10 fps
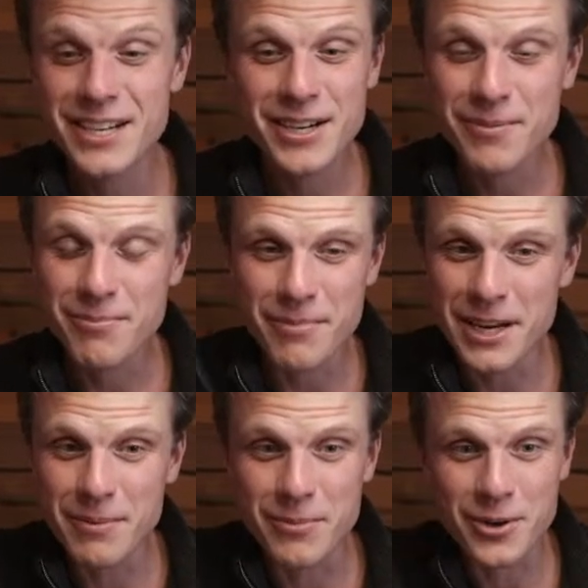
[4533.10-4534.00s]
many
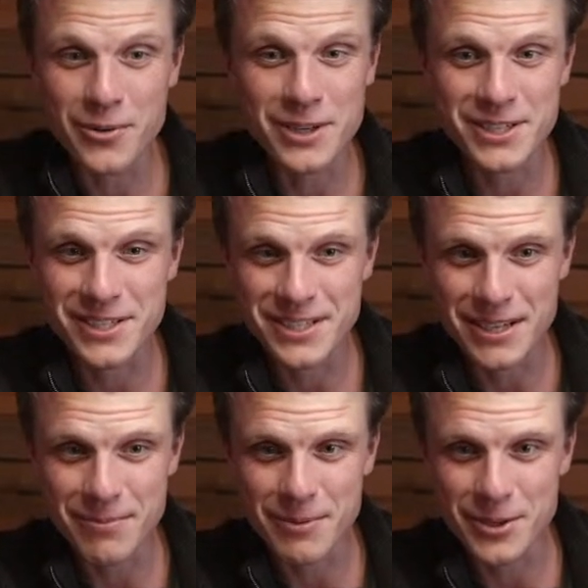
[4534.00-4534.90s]
more questions and
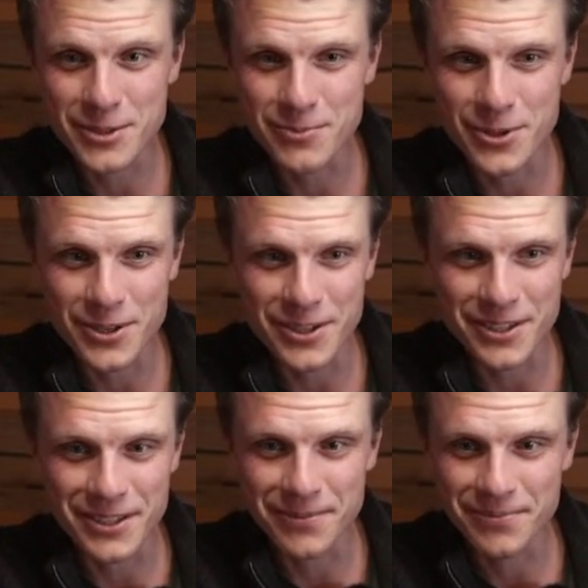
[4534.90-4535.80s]
be much
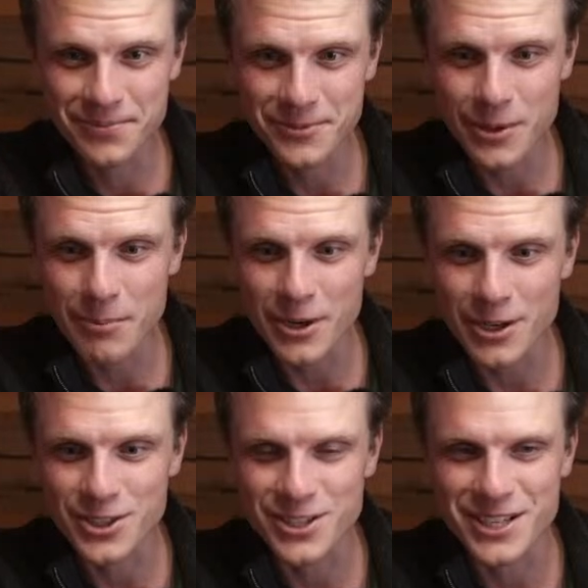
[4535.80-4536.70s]
more
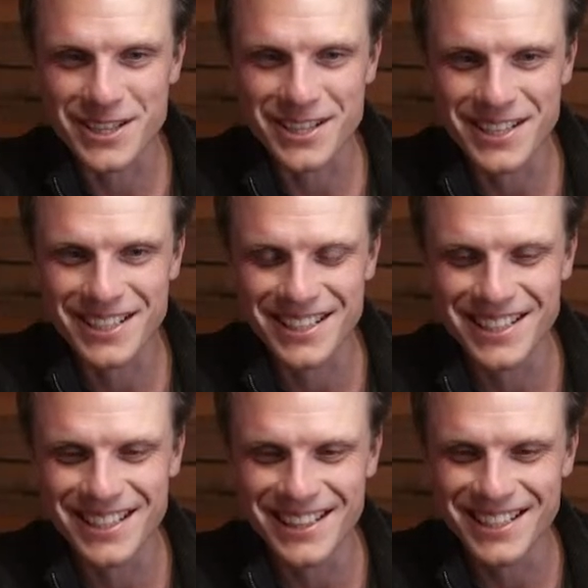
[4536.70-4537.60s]
rambunctious
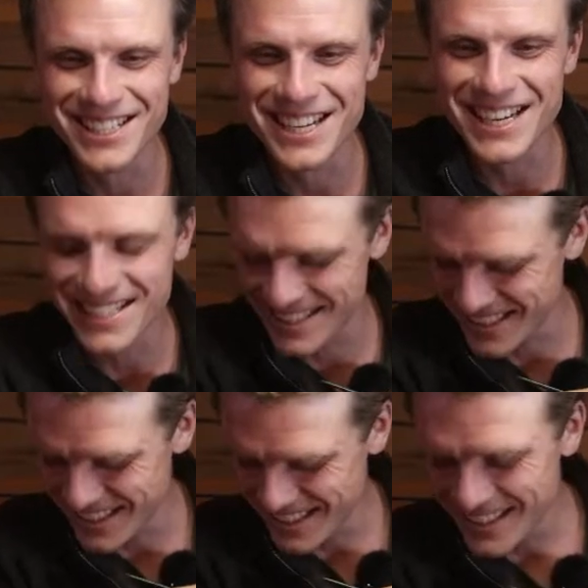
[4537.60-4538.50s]
in the chat.
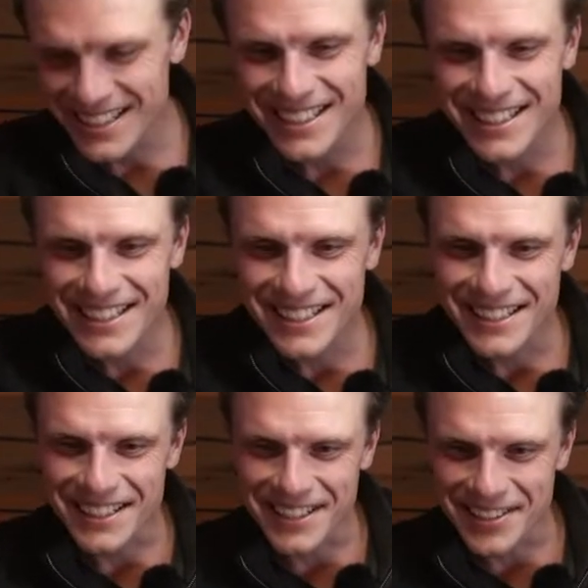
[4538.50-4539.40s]

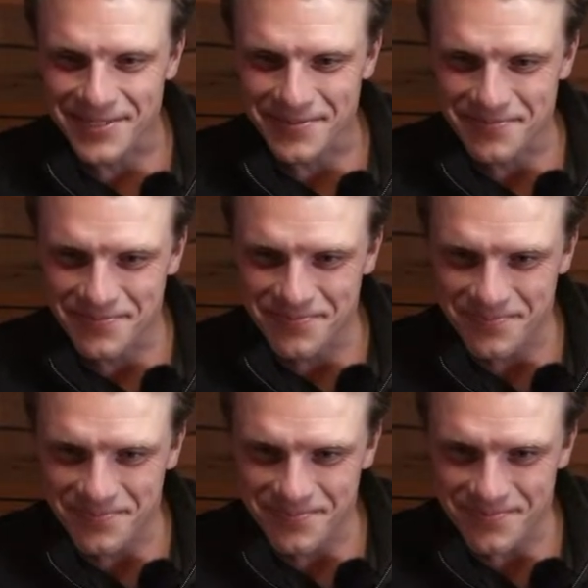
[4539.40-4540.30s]

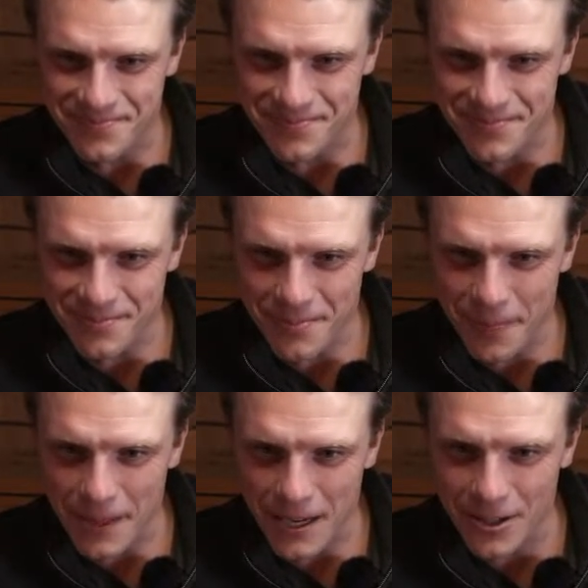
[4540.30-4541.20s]

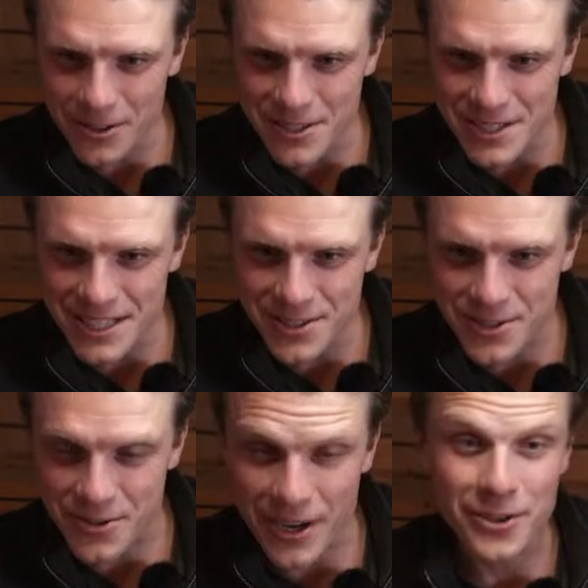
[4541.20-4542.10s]
How long does it need to
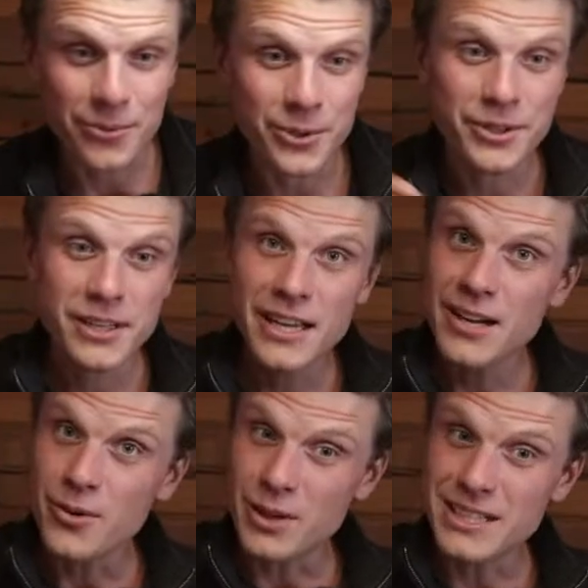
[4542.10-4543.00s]
dry on wood?
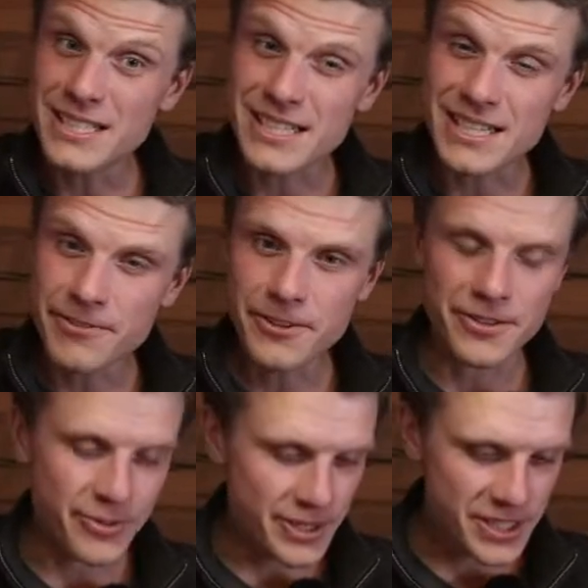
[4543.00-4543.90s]
Well, it's a difficult
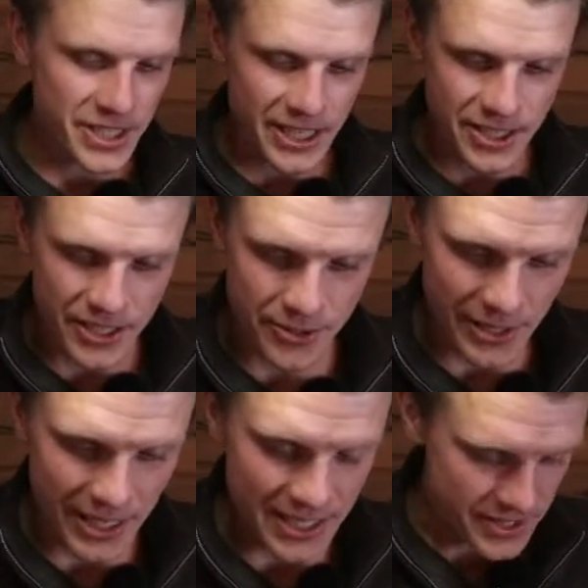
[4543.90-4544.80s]
question actually to
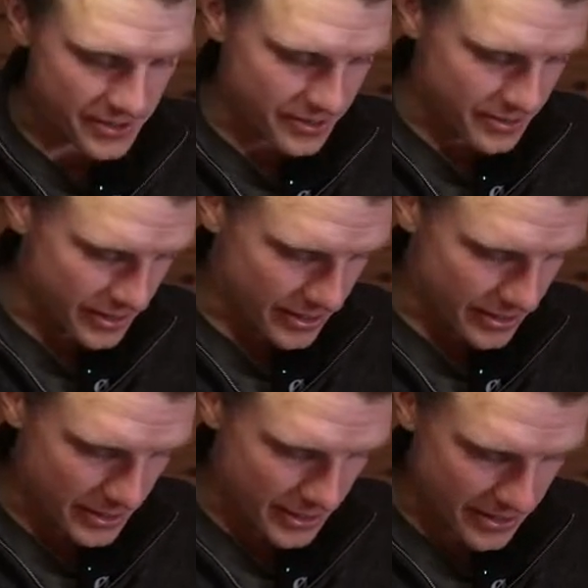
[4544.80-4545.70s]
answer
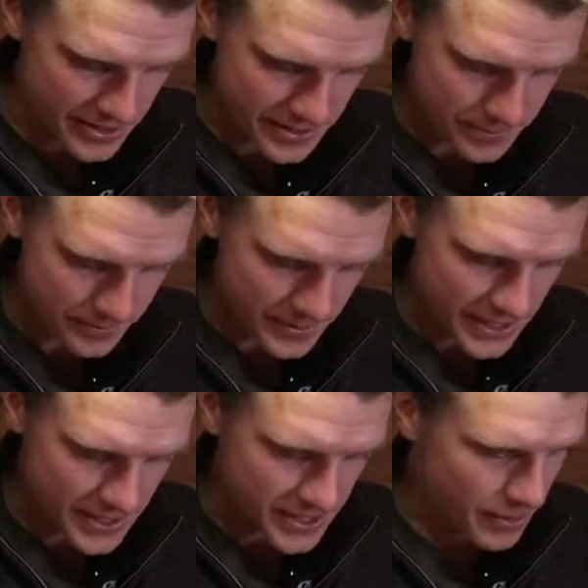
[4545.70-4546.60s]
because in
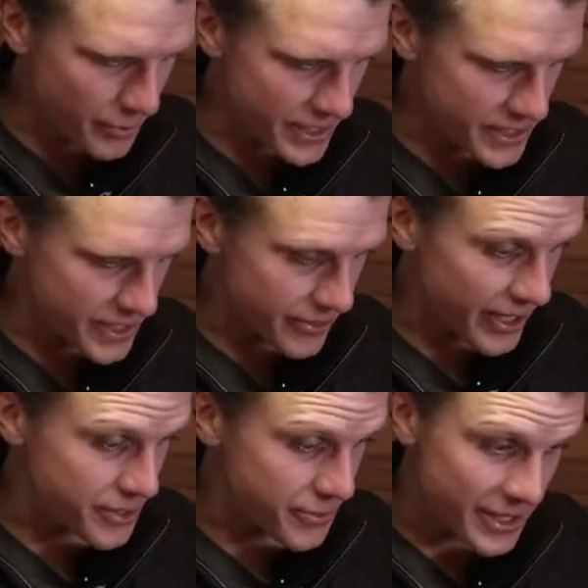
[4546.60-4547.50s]
some ways it
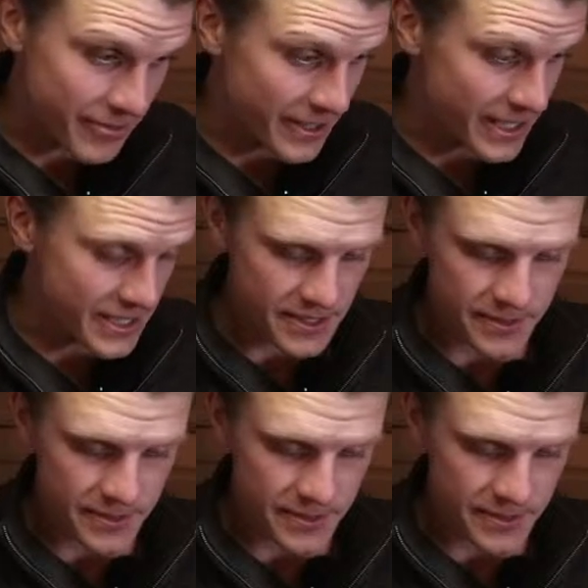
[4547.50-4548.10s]
dries really fast.